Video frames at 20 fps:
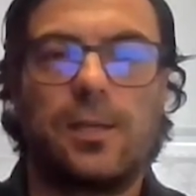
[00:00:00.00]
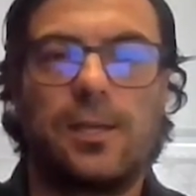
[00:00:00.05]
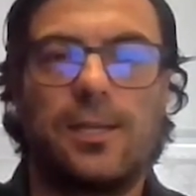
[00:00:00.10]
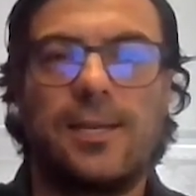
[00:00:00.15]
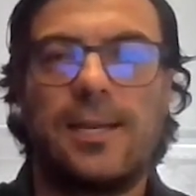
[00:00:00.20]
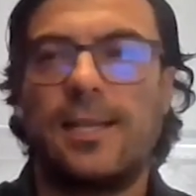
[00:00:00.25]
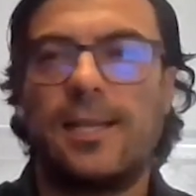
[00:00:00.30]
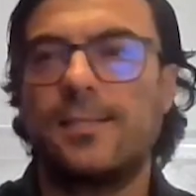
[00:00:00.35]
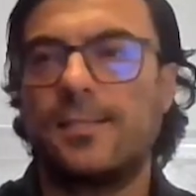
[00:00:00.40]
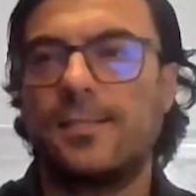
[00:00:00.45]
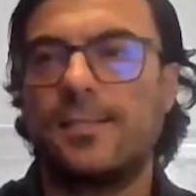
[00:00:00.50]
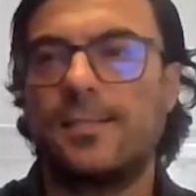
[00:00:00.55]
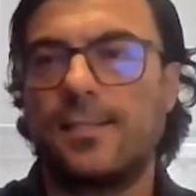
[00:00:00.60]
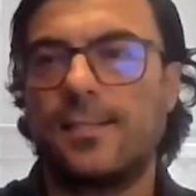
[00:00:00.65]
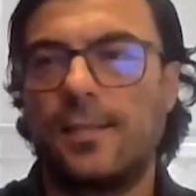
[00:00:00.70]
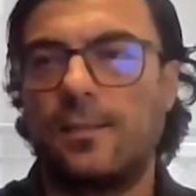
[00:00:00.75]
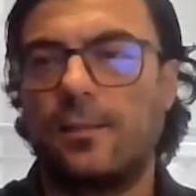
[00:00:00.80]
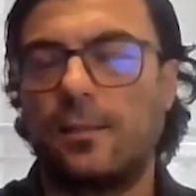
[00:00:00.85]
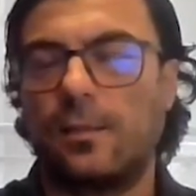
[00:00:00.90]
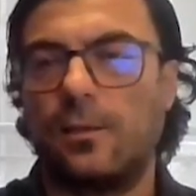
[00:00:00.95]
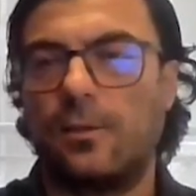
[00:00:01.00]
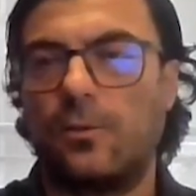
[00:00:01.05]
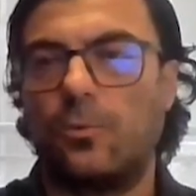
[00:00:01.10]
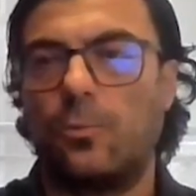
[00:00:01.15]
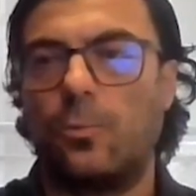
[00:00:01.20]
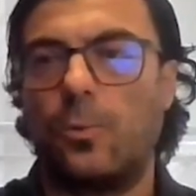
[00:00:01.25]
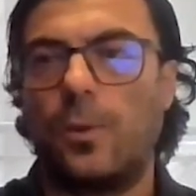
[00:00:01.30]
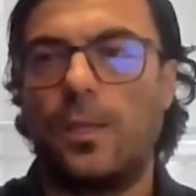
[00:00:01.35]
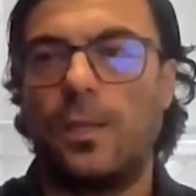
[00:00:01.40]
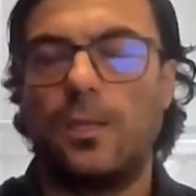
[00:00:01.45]
an asset
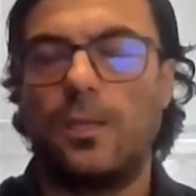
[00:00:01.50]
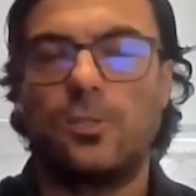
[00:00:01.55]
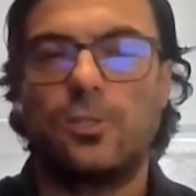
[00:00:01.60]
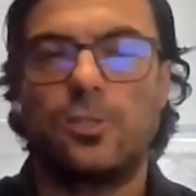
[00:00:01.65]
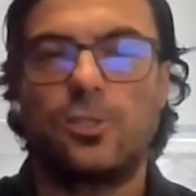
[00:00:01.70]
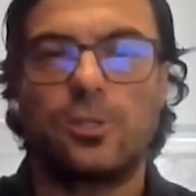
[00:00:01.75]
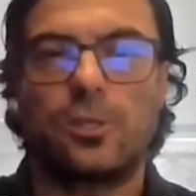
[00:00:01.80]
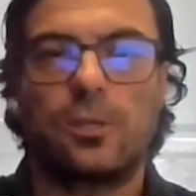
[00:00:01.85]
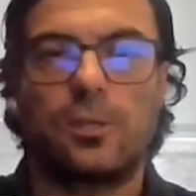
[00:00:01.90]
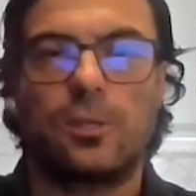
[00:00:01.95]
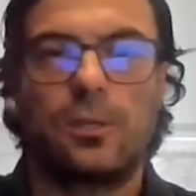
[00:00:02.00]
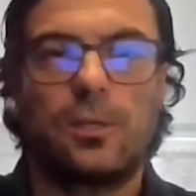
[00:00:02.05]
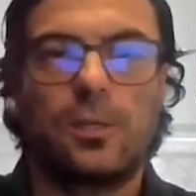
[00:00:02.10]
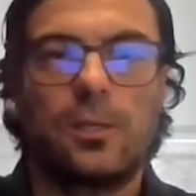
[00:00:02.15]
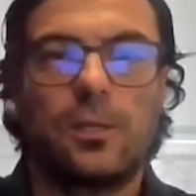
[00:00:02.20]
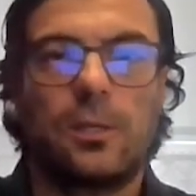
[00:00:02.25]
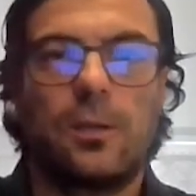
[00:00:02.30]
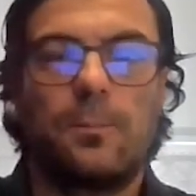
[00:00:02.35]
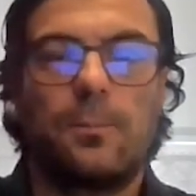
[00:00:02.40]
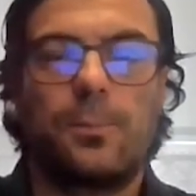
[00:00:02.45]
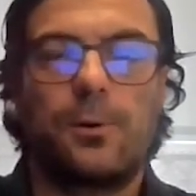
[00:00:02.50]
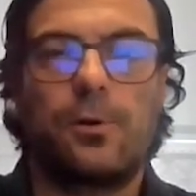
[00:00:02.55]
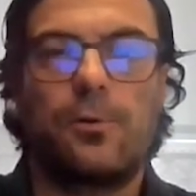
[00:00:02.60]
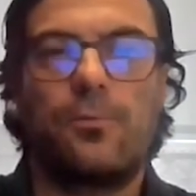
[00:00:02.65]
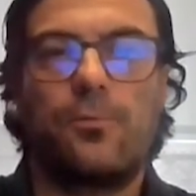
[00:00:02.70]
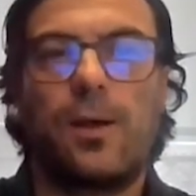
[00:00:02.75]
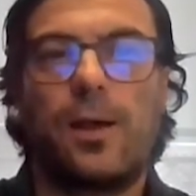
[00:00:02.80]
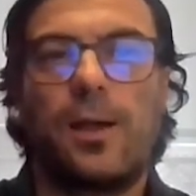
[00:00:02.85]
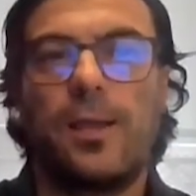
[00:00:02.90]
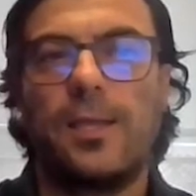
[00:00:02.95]
which
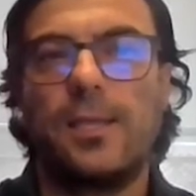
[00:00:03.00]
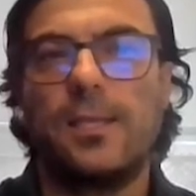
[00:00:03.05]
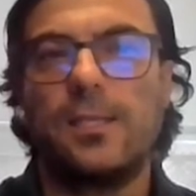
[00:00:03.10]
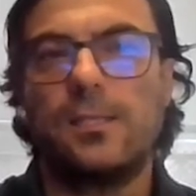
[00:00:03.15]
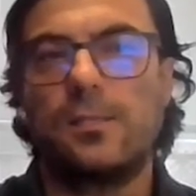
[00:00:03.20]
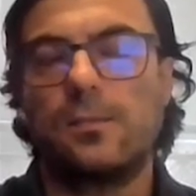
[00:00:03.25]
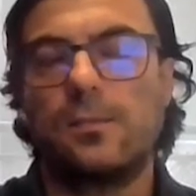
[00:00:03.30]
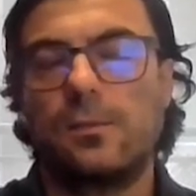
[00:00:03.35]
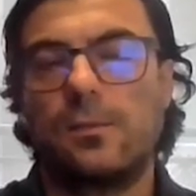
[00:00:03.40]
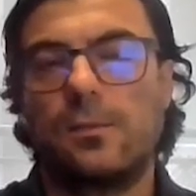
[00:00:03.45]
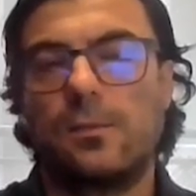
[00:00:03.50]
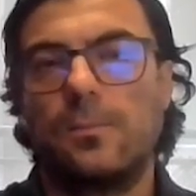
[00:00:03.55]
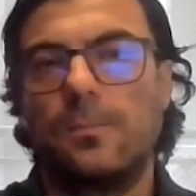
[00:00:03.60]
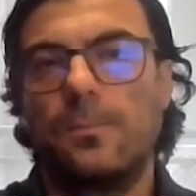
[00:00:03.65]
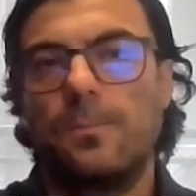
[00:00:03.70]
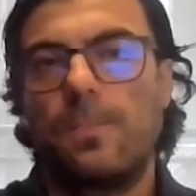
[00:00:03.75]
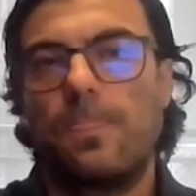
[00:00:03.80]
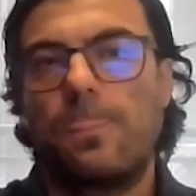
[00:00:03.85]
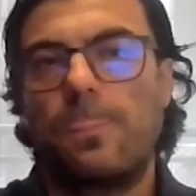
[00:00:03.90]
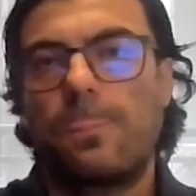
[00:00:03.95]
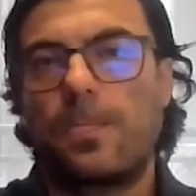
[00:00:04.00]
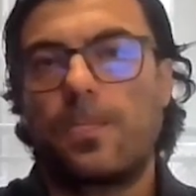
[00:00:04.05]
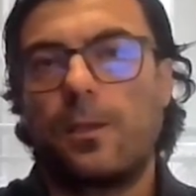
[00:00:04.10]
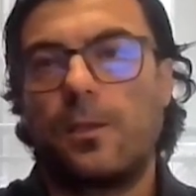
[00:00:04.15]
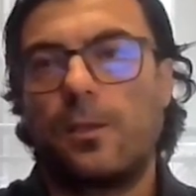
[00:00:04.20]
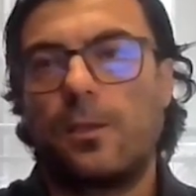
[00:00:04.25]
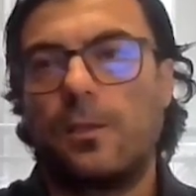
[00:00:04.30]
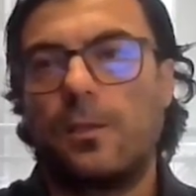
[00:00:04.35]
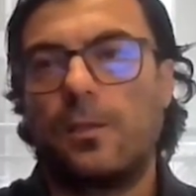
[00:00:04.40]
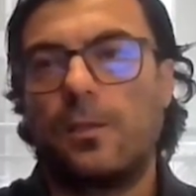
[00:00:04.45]
provides
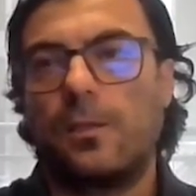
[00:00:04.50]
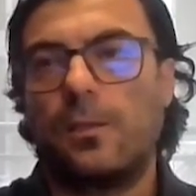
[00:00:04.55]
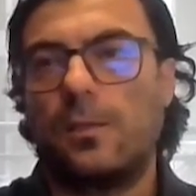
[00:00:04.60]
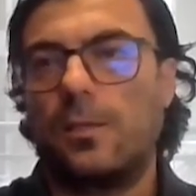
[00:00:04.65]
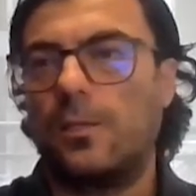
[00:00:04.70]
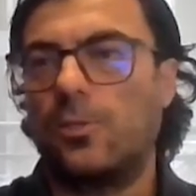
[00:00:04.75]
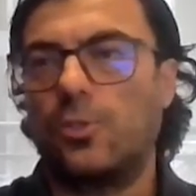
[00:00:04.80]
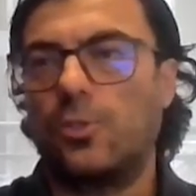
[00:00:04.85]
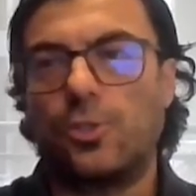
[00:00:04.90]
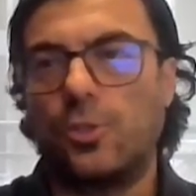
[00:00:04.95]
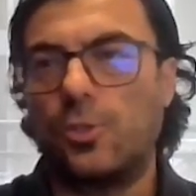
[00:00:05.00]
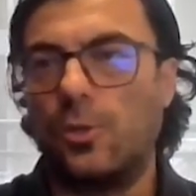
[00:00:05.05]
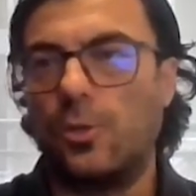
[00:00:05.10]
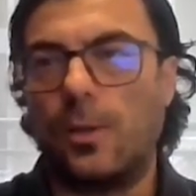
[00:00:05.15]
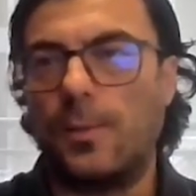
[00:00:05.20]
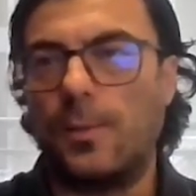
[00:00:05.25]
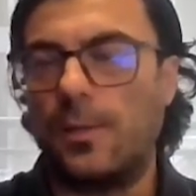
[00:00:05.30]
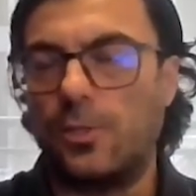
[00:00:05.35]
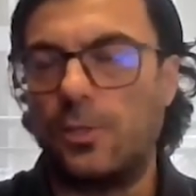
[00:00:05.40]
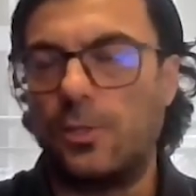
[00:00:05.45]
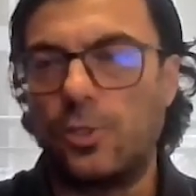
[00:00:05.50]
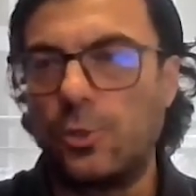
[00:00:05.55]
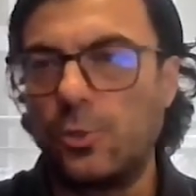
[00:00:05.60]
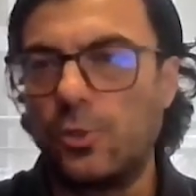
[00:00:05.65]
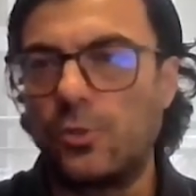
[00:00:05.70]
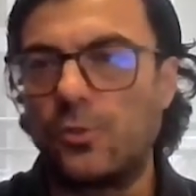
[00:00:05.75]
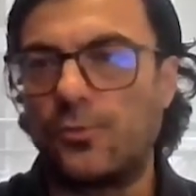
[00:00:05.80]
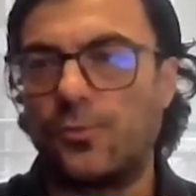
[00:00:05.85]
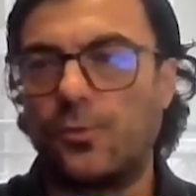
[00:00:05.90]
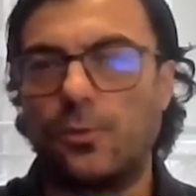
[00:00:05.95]
it's
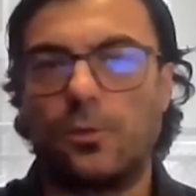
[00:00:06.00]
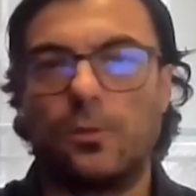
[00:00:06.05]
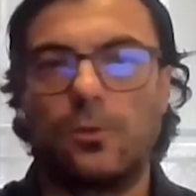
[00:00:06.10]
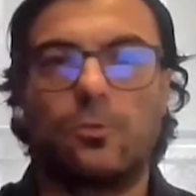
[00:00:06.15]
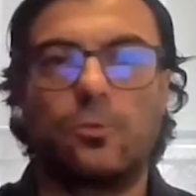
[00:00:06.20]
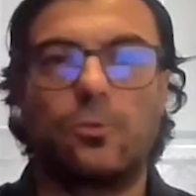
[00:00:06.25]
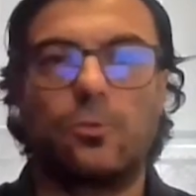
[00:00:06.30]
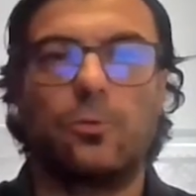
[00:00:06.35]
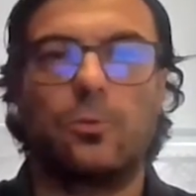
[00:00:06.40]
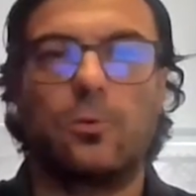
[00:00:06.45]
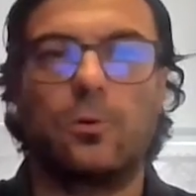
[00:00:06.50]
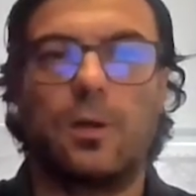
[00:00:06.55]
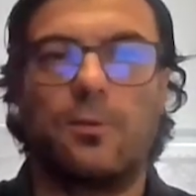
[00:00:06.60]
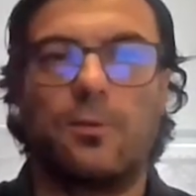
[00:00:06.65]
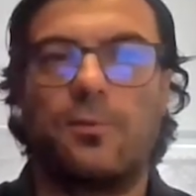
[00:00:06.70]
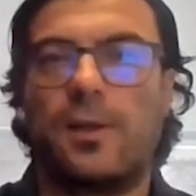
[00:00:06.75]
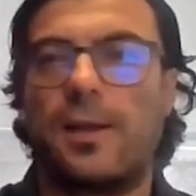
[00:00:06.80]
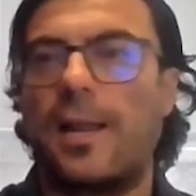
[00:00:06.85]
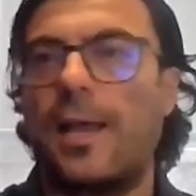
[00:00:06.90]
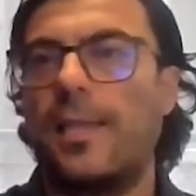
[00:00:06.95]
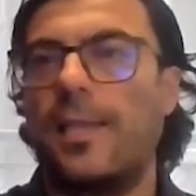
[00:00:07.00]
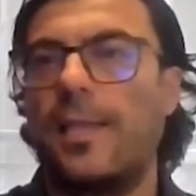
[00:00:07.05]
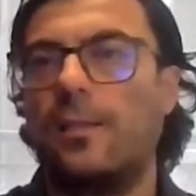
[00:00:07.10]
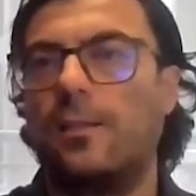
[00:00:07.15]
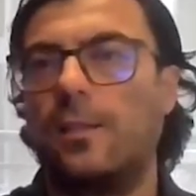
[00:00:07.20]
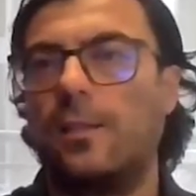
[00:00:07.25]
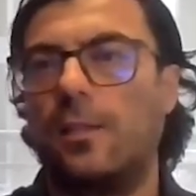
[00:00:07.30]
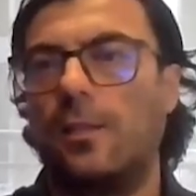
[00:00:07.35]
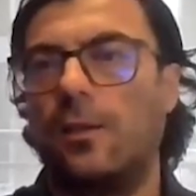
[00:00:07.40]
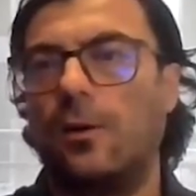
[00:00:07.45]
useful to a
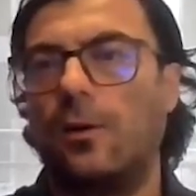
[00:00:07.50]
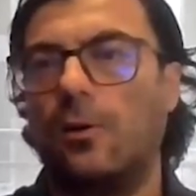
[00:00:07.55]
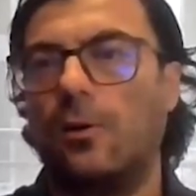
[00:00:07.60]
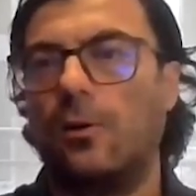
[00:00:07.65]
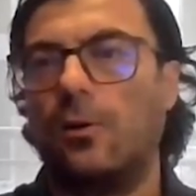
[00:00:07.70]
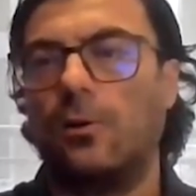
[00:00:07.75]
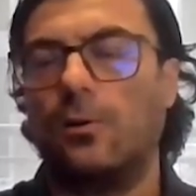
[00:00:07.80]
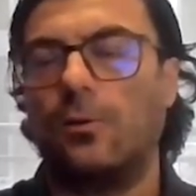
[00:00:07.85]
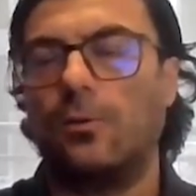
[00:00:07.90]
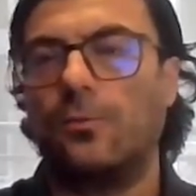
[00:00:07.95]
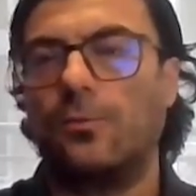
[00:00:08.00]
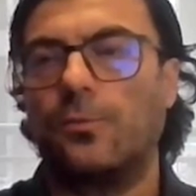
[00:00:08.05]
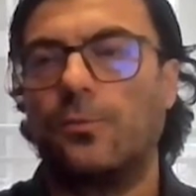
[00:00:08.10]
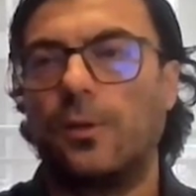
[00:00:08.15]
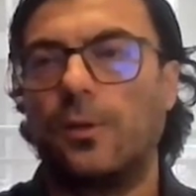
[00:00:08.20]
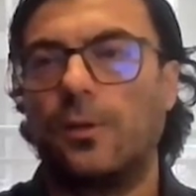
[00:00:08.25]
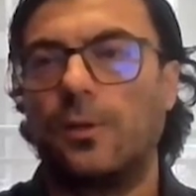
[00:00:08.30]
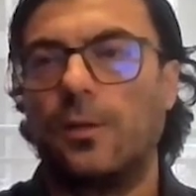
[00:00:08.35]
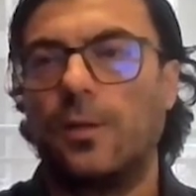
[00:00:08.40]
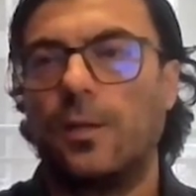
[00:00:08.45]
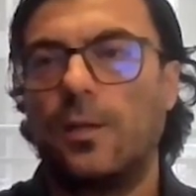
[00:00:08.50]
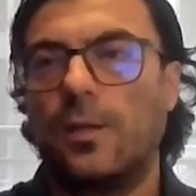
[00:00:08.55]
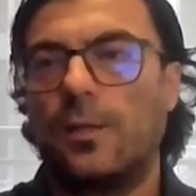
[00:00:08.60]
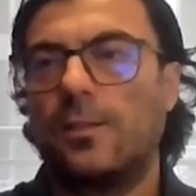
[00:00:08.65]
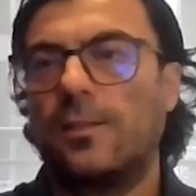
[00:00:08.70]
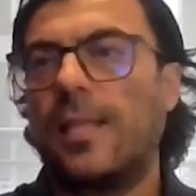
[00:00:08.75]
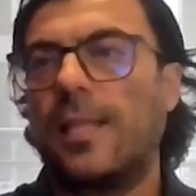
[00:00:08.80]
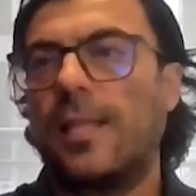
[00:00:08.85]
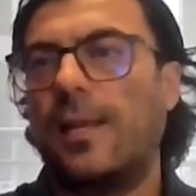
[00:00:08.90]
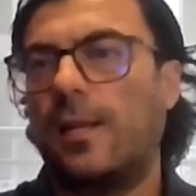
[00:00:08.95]
variety of
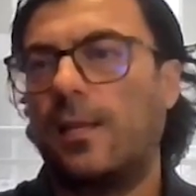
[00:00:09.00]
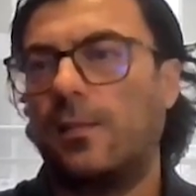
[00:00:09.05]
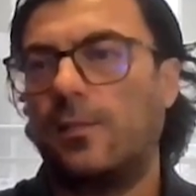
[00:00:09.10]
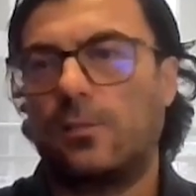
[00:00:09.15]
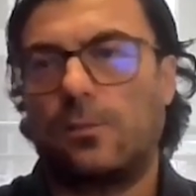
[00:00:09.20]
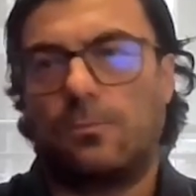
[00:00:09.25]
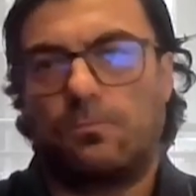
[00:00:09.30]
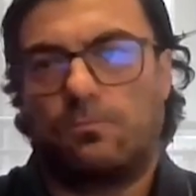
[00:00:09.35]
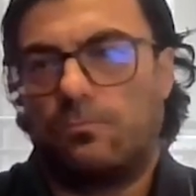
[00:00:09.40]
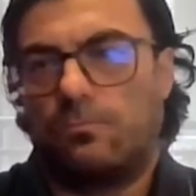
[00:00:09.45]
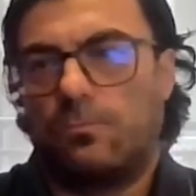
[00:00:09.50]
tenants.